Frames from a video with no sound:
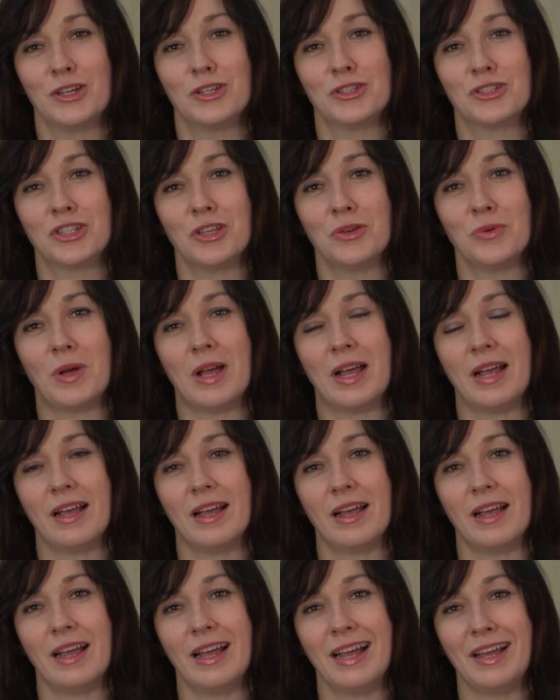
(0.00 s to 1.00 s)
So
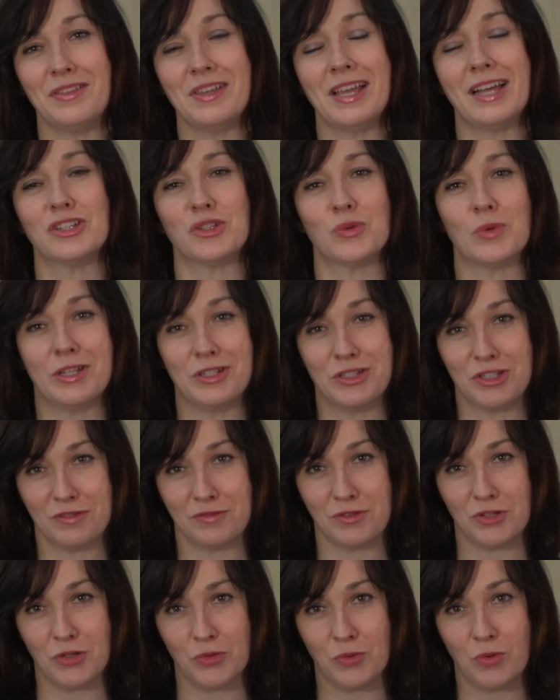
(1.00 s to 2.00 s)
at the actual
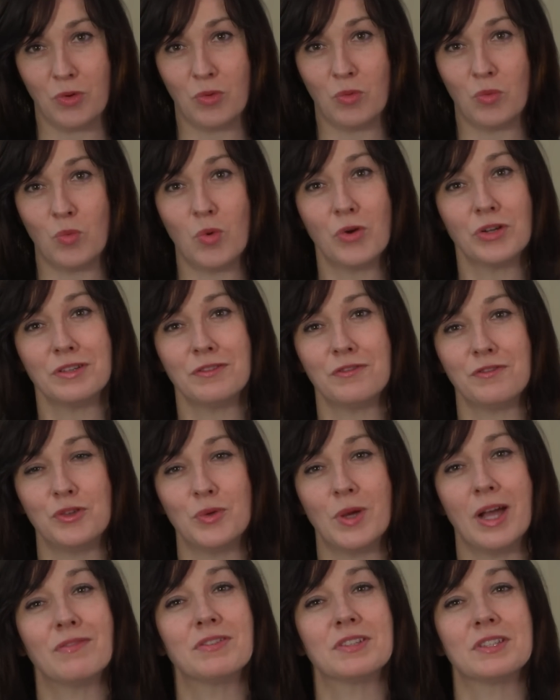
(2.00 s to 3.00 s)
interview, what if you
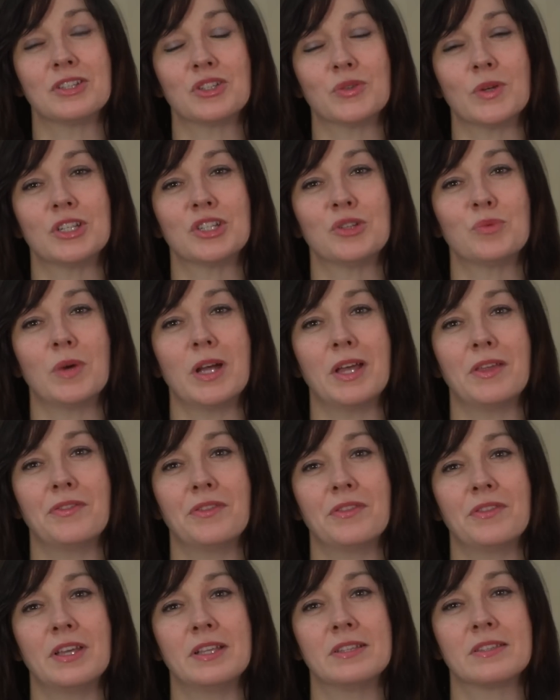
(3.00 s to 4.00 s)
have a situation where
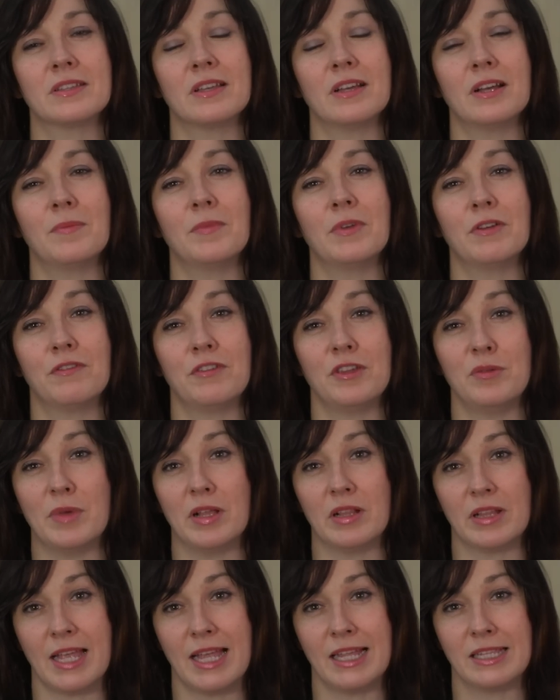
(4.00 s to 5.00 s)
there's a
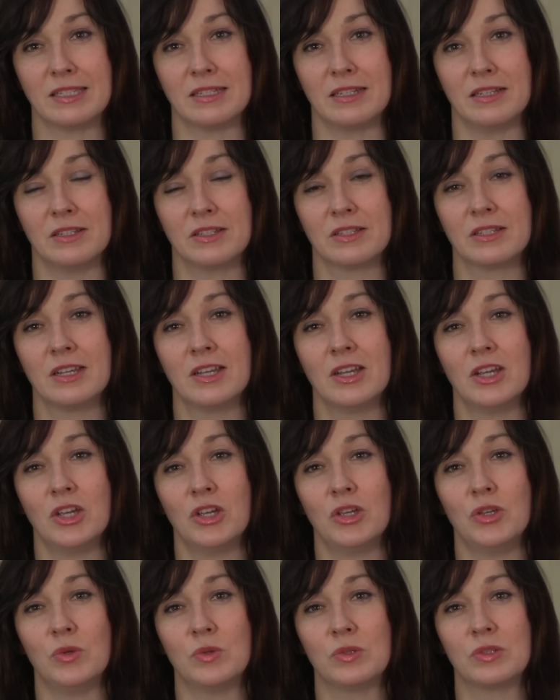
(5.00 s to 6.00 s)
female candidate
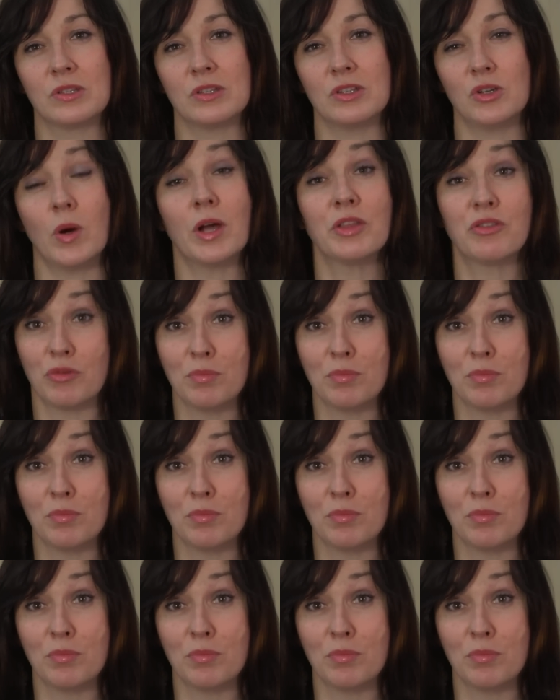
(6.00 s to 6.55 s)
who either